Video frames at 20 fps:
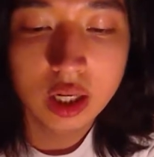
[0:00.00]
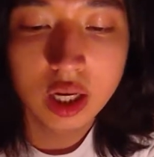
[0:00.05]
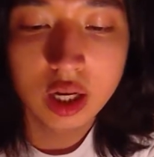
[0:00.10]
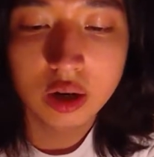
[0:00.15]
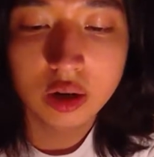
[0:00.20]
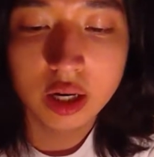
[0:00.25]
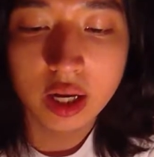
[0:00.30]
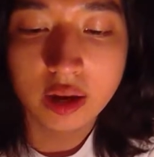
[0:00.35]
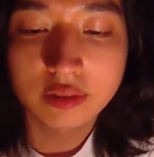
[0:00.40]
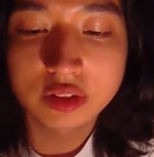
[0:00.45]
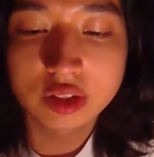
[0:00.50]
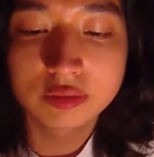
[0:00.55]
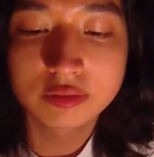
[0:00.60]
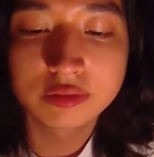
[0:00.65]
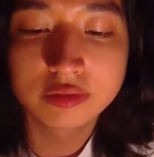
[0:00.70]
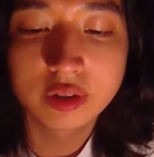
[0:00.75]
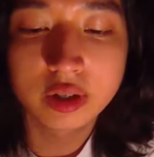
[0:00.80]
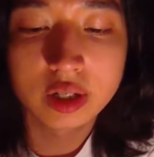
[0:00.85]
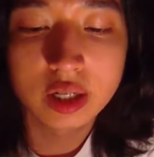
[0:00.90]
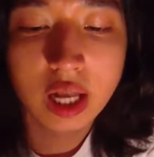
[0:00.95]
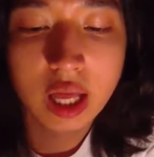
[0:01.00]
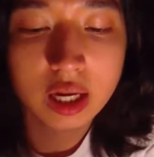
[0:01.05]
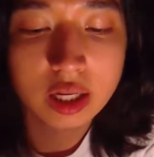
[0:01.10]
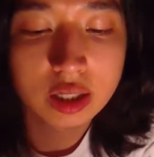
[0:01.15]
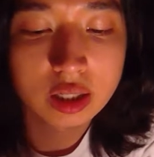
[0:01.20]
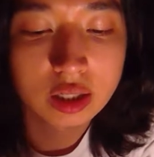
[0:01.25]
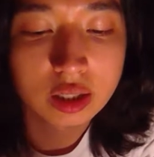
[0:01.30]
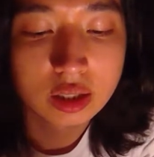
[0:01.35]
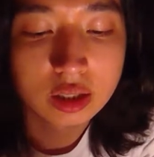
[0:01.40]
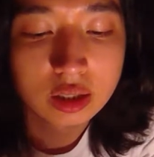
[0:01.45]
Here I have some fun
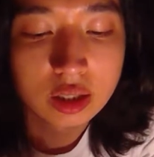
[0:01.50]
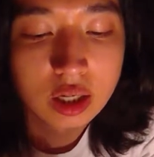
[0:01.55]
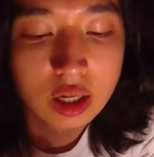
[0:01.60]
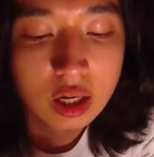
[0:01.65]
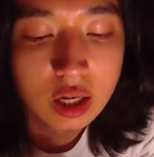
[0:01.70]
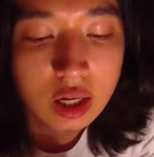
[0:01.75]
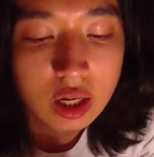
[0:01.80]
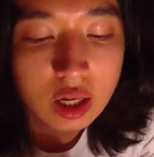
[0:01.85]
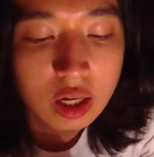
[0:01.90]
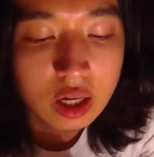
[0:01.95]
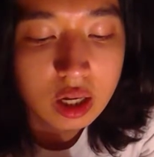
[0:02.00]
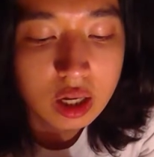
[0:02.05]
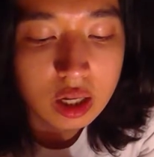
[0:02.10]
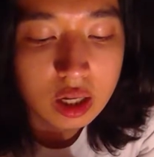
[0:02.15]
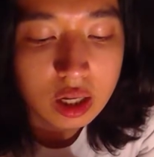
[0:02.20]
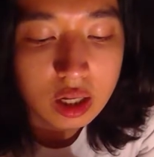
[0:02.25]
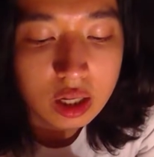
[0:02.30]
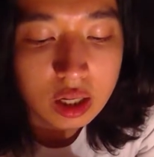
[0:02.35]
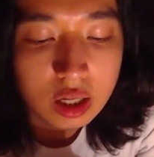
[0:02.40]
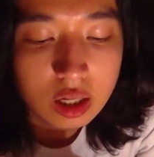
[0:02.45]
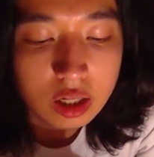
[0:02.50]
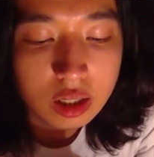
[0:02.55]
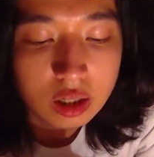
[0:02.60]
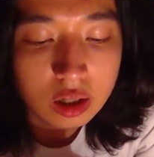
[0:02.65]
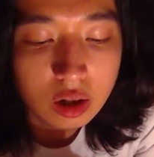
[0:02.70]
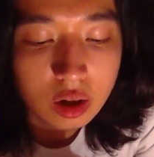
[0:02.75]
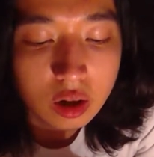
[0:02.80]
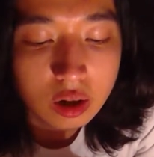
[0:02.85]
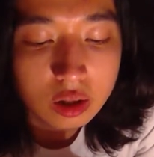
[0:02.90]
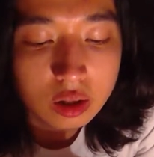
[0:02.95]
lacquer.
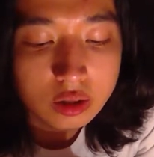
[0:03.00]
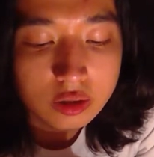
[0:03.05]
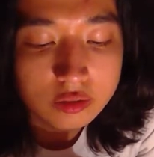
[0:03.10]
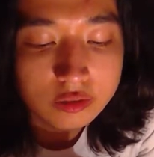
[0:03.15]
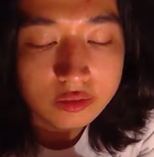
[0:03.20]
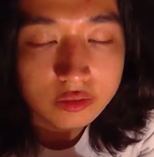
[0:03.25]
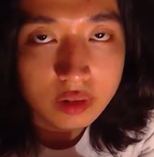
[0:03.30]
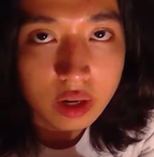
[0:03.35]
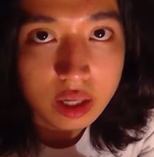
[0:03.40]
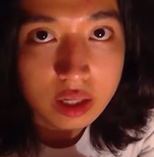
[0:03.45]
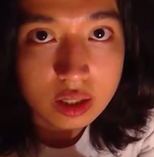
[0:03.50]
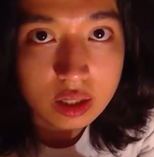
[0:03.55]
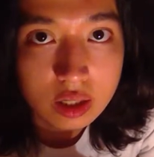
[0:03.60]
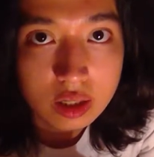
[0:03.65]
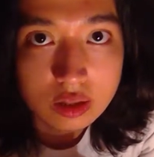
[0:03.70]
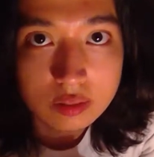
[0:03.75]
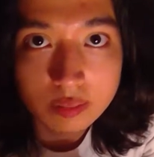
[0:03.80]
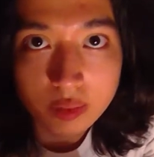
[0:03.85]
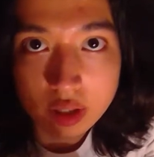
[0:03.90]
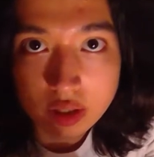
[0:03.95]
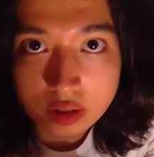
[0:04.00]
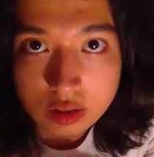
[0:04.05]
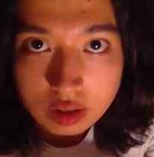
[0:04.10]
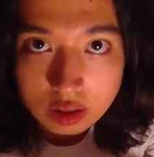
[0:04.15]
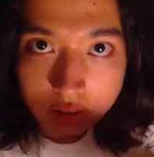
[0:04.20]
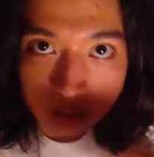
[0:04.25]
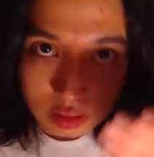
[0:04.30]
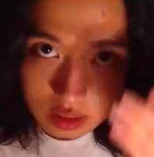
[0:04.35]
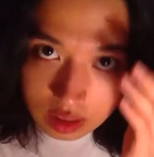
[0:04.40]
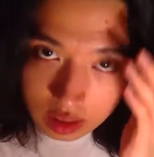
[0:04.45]
Hollow Flaky's
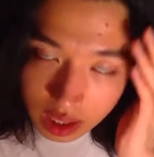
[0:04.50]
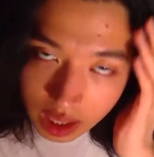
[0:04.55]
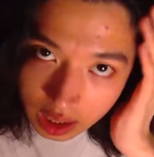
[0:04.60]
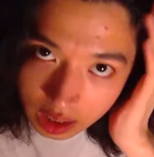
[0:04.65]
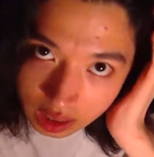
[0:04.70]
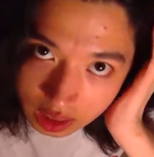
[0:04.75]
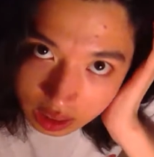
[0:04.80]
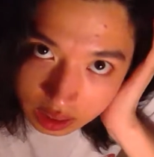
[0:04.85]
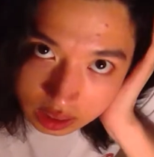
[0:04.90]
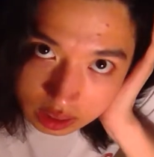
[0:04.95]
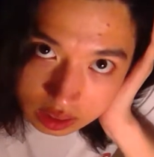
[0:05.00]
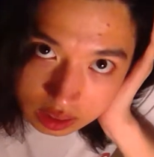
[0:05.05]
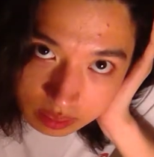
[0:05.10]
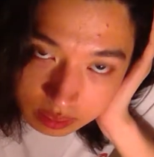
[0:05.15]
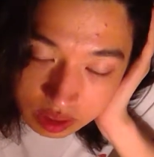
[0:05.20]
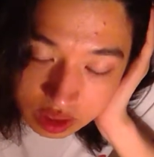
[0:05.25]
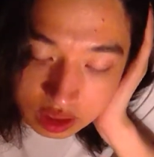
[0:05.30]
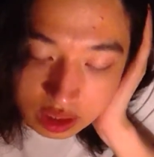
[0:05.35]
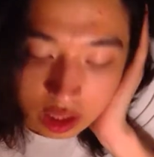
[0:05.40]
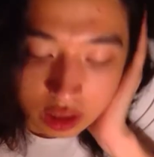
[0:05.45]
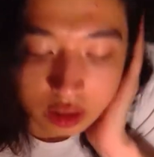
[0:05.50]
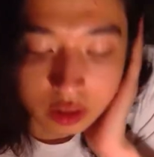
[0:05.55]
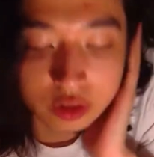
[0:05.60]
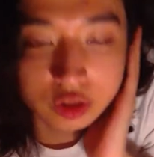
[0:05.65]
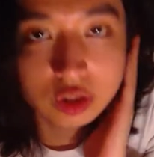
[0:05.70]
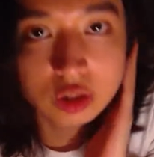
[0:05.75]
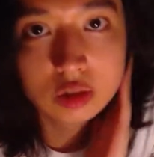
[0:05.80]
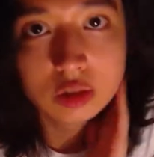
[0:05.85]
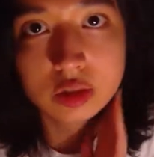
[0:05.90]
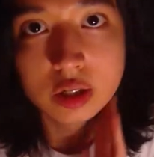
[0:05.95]
business, a la Simply No
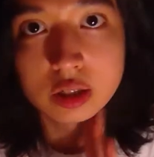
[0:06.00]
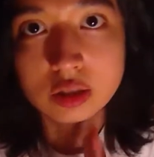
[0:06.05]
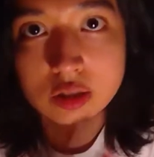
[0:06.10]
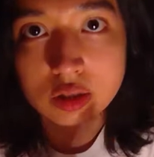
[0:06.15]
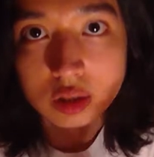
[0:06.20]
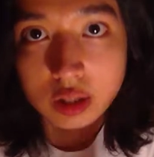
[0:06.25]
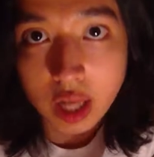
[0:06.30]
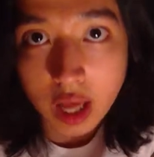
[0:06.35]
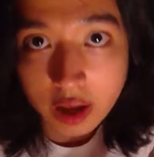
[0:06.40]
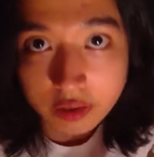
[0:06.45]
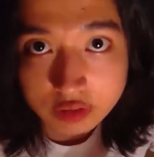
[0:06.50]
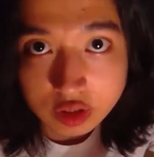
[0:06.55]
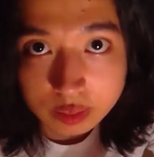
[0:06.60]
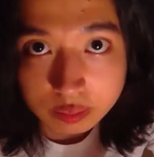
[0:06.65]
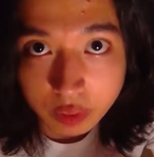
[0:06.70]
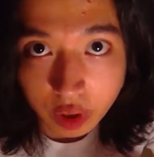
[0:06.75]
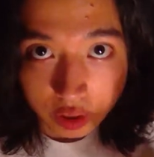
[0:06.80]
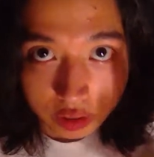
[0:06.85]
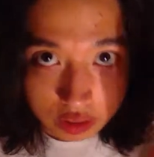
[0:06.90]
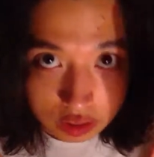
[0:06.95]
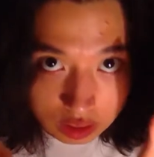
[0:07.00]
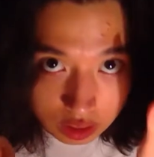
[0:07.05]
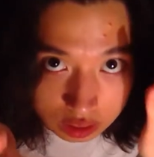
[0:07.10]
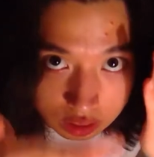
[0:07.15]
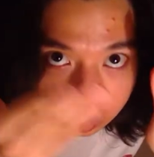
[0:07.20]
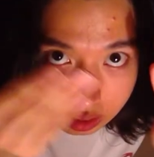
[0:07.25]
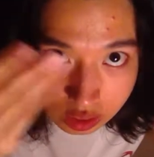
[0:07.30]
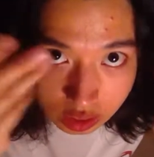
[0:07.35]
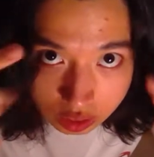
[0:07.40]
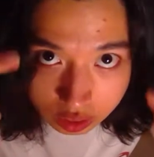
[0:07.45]
Logical. I still have spots, so
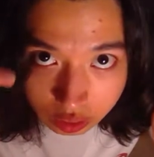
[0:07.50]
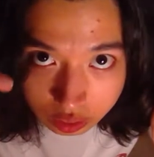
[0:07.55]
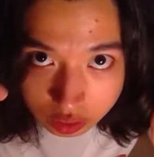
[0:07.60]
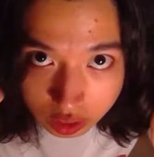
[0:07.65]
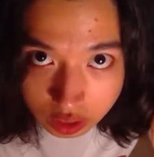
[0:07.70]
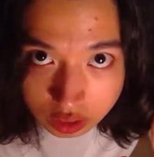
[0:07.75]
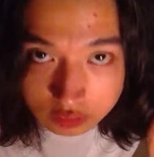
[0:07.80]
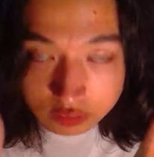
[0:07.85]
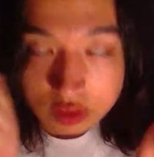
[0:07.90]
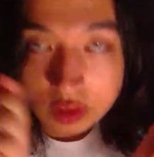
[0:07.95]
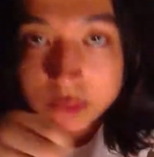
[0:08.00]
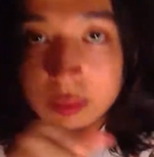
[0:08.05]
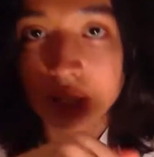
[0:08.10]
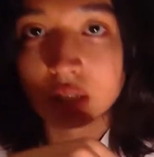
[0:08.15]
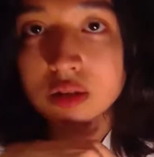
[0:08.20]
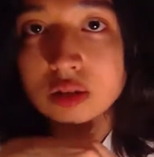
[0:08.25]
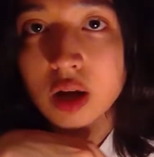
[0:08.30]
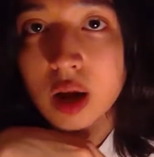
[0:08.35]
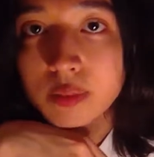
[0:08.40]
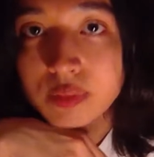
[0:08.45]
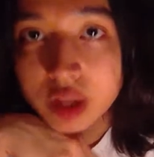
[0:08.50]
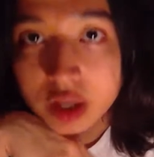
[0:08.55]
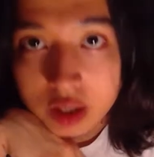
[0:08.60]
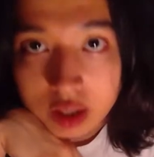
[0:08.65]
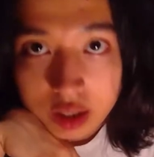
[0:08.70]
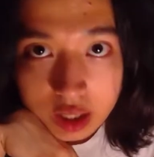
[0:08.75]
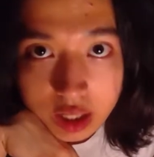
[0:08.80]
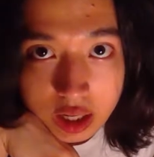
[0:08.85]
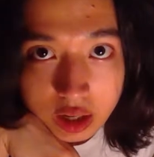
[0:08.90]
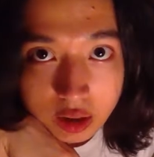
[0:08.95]
just ignore those for the meantime. They're
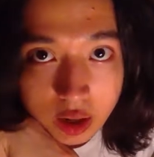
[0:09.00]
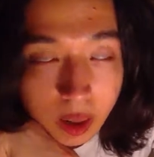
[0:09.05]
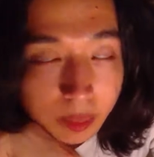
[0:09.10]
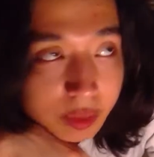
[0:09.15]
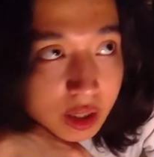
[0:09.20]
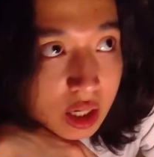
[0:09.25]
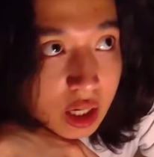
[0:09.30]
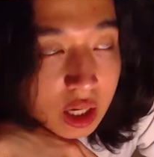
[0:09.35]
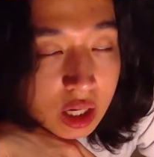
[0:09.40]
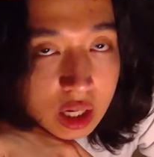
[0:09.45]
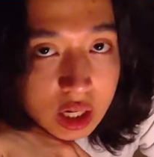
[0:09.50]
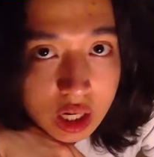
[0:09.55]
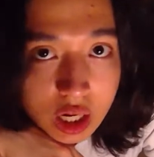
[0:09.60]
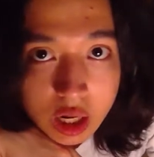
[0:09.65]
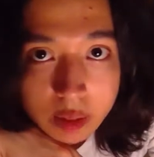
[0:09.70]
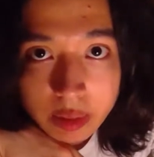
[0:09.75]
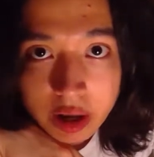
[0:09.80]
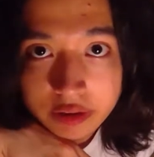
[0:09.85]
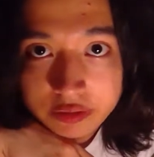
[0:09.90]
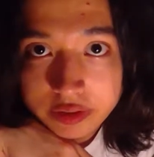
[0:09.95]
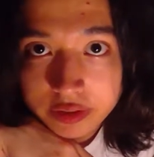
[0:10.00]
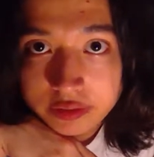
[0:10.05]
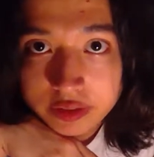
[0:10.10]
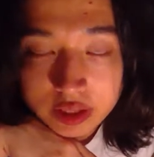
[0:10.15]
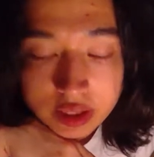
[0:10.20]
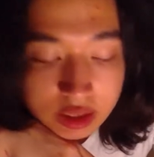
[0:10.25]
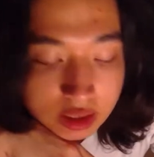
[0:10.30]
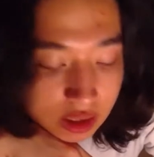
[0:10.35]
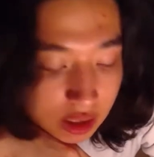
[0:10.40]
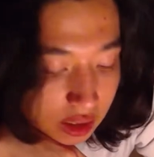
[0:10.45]
going to clear up in about
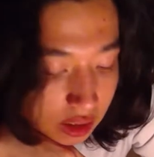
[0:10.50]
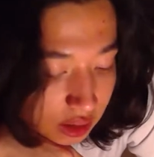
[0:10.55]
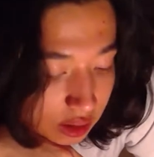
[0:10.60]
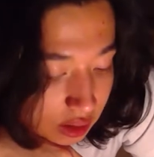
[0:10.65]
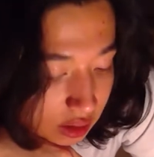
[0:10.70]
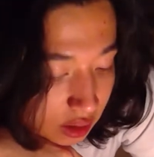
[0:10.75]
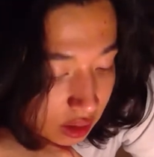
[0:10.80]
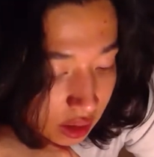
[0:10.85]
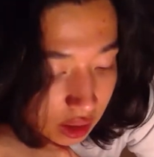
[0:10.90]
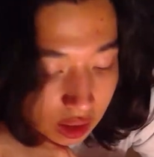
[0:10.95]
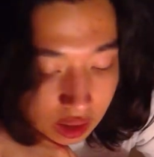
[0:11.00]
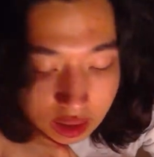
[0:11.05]
15 years.